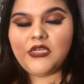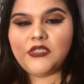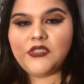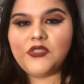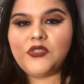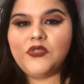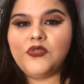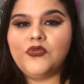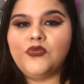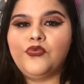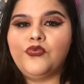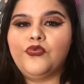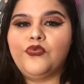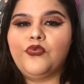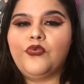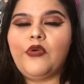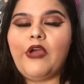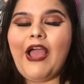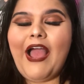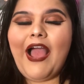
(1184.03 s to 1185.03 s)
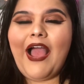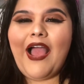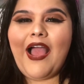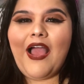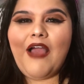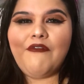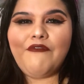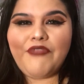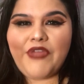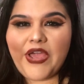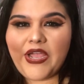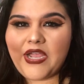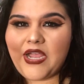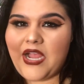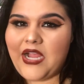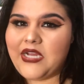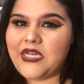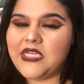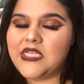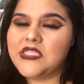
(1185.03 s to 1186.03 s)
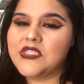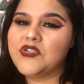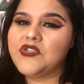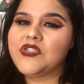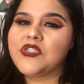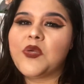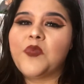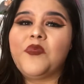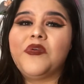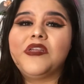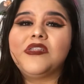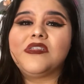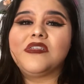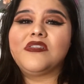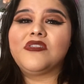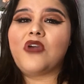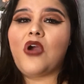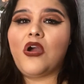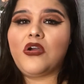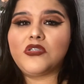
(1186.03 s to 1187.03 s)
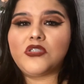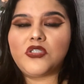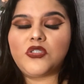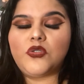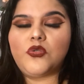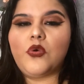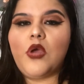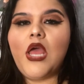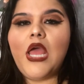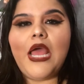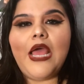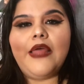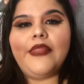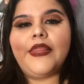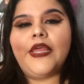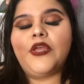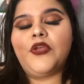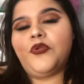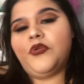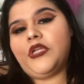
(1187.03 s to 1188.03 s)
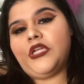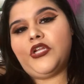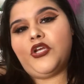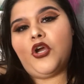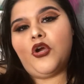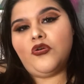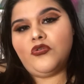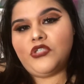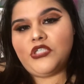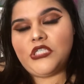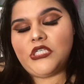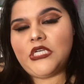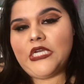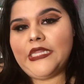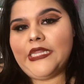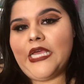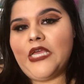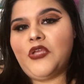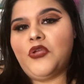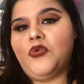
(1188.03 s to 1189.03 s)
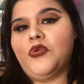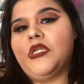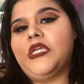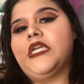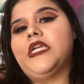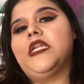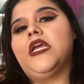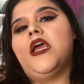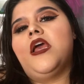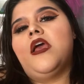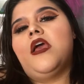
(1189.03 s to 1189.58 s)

to have that guidance or someone to talk to, that you need coaching, that you need